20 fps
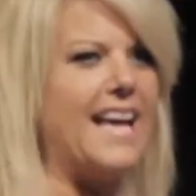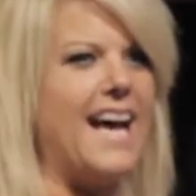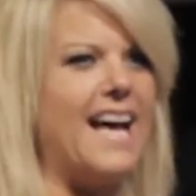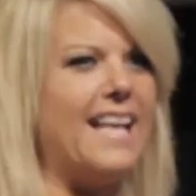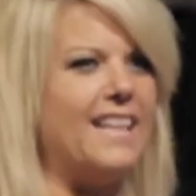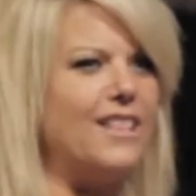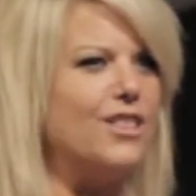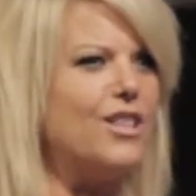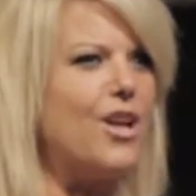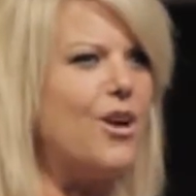
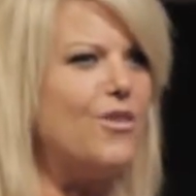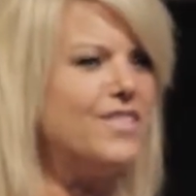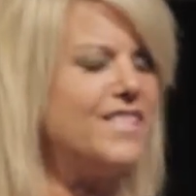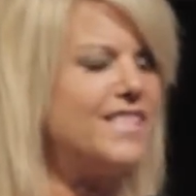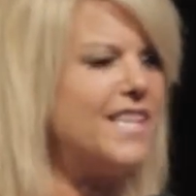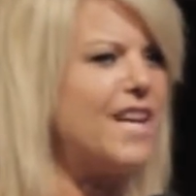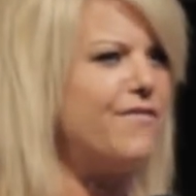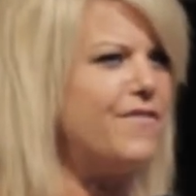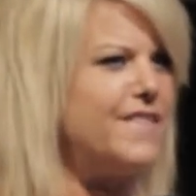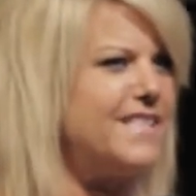that low
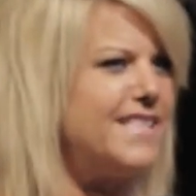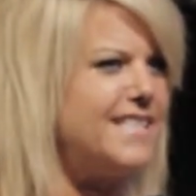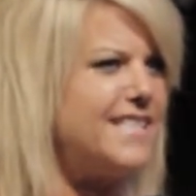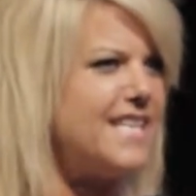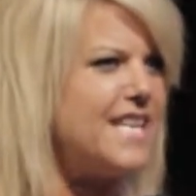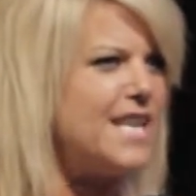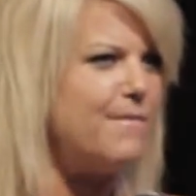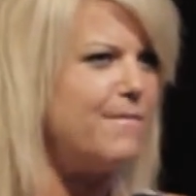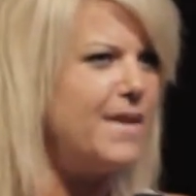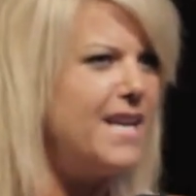
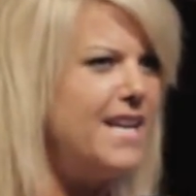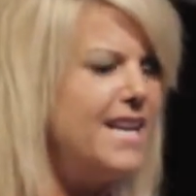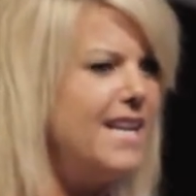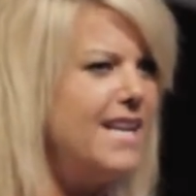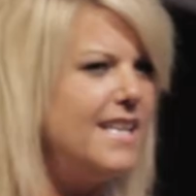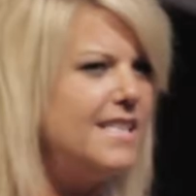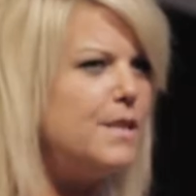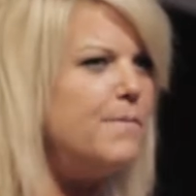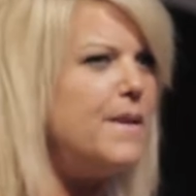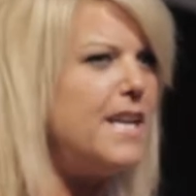self-esteem
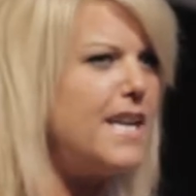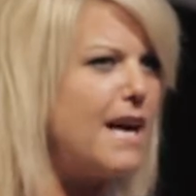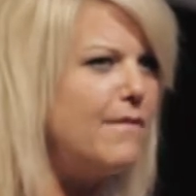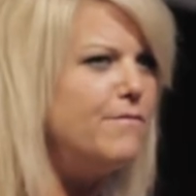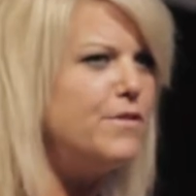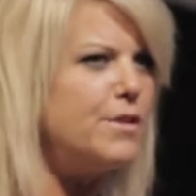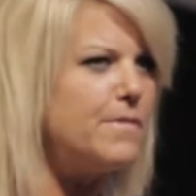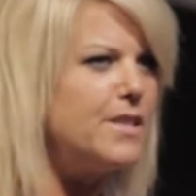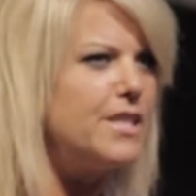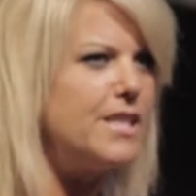to be
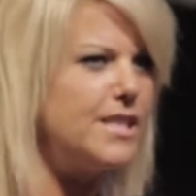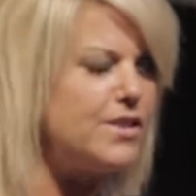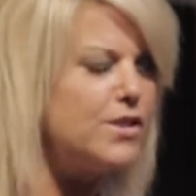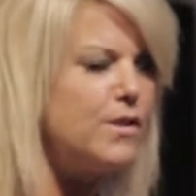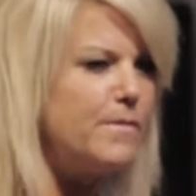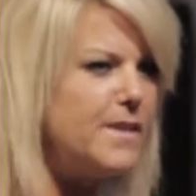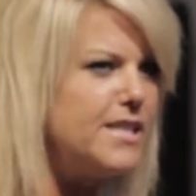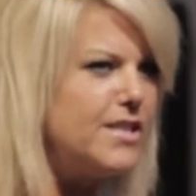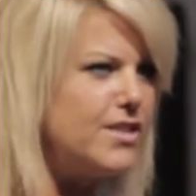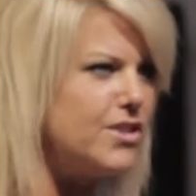comfortable in a
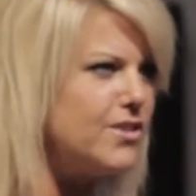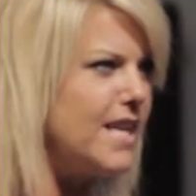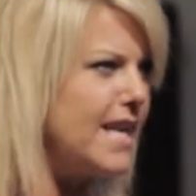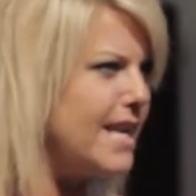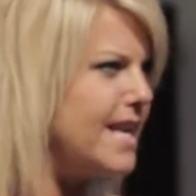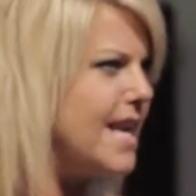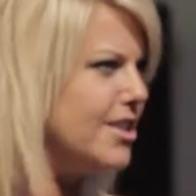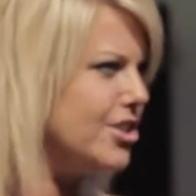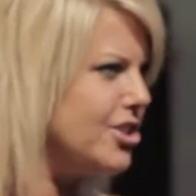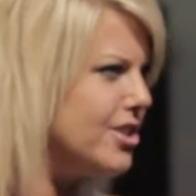swimming suit
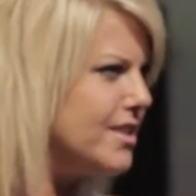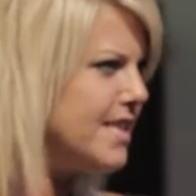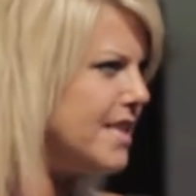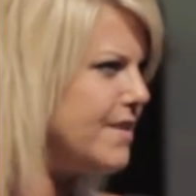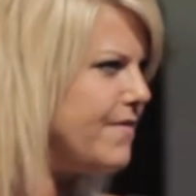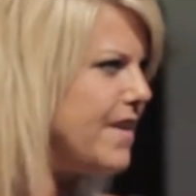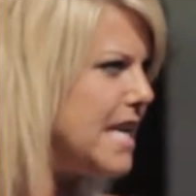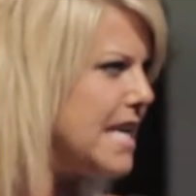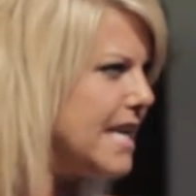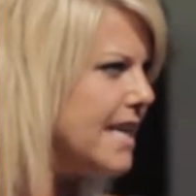on national
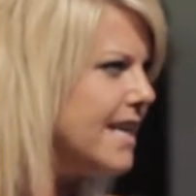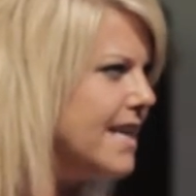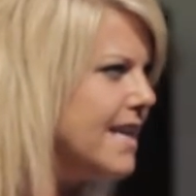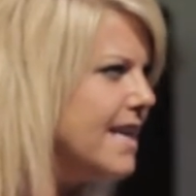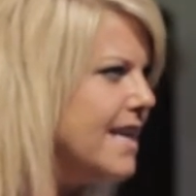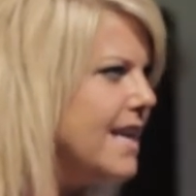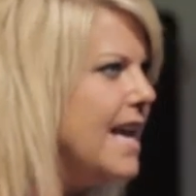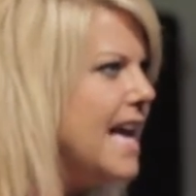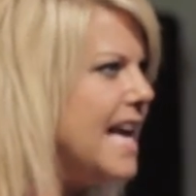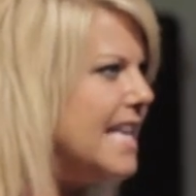TV,
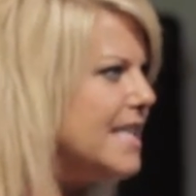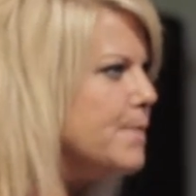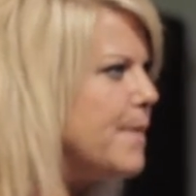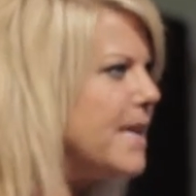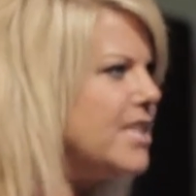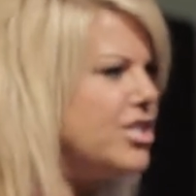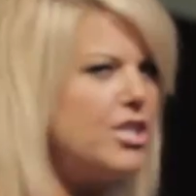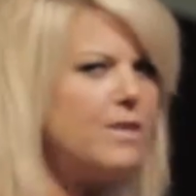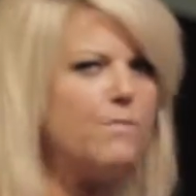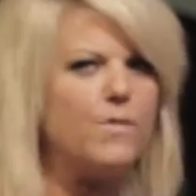
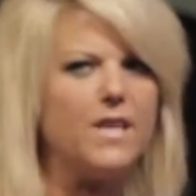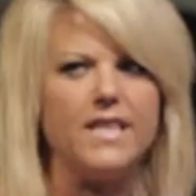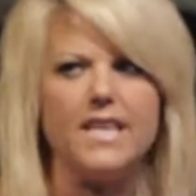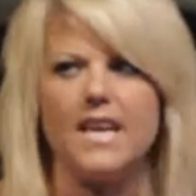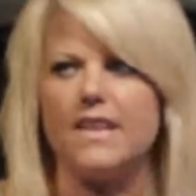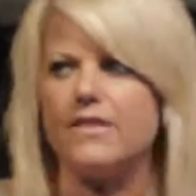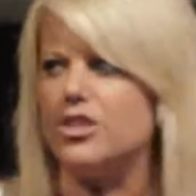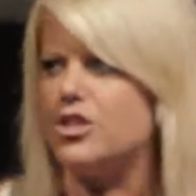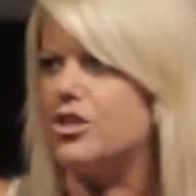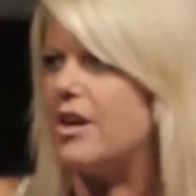especially when
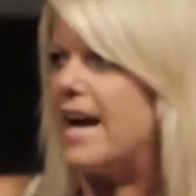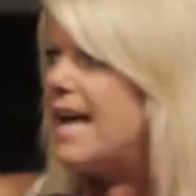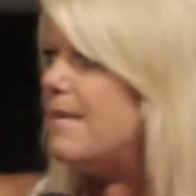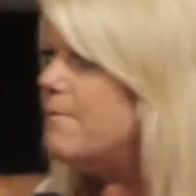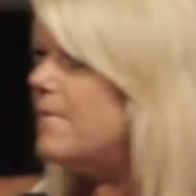the other tribe